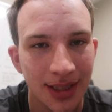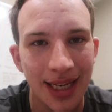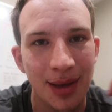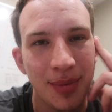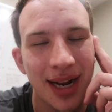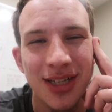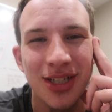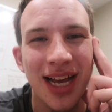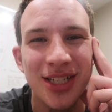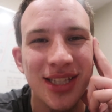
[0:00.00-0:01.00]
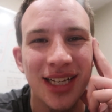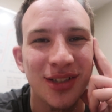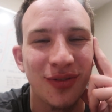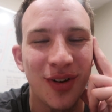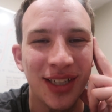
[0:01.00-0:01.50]
Yeah, man, I just think
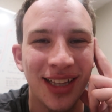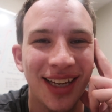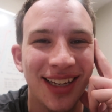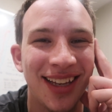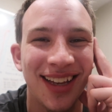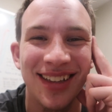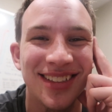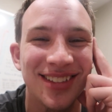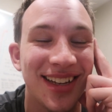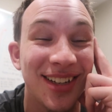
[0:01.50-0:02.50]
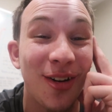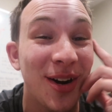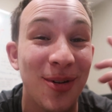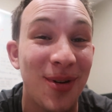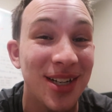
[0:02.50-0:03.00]
it's funny, like, just like, yo,
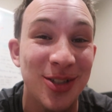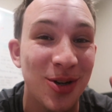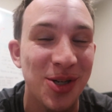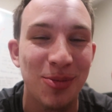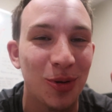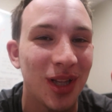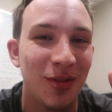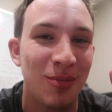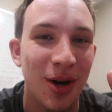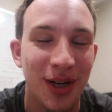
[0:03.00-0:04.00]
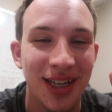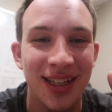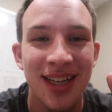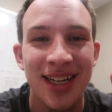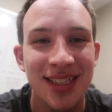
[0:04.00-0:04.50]
I don't want to join your multi-level
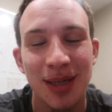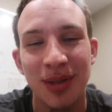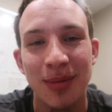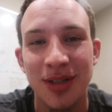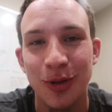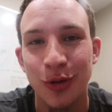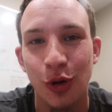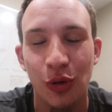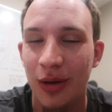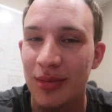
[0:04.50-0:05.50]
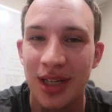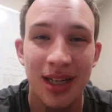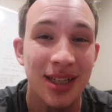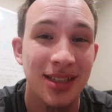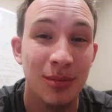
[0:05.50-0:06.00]
marketing. Sometimes I'll troll them,
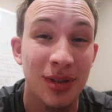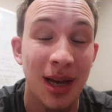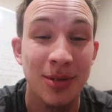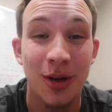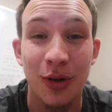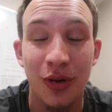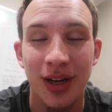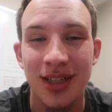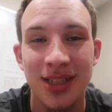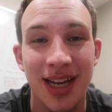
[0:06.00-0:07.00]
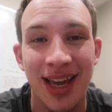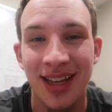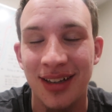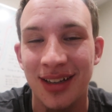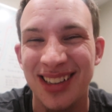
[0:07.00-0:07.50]
sometimes I'll cringe,
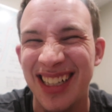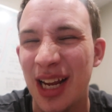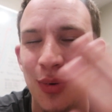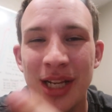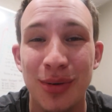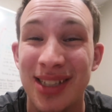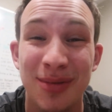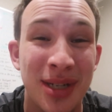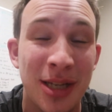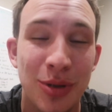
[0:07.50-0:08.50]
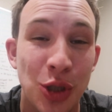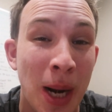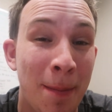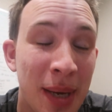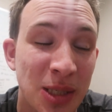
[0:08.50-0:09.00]
and today when he was
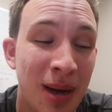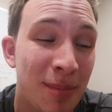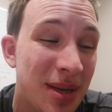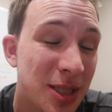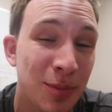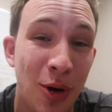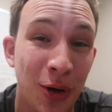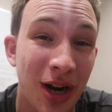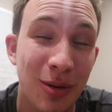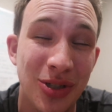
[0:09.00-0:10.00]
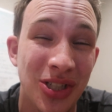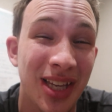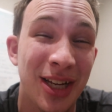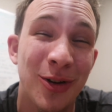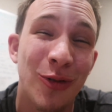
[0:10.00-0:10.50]
trying to pitch my business partner, I was just
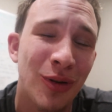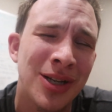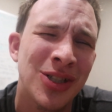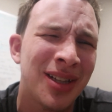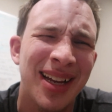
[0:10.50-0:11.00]
like cringing.